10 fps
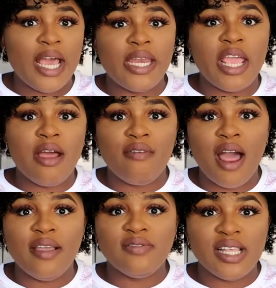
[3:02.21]
and it
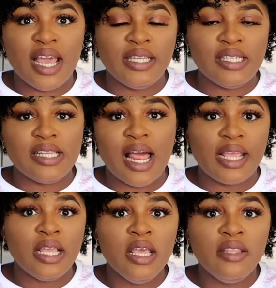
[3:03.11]
arrives and it's
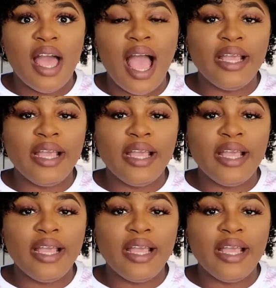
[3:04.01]
like the